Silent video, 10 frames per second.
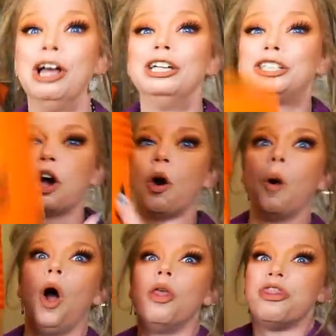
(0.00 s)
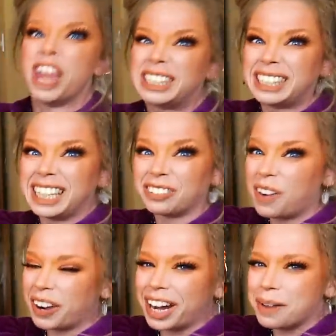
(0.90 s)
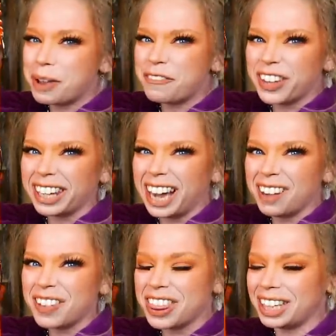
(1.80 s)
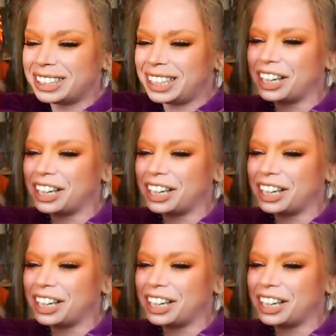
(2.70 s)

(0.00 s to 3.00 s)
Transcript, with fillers: So this is what we're gonna be filling up this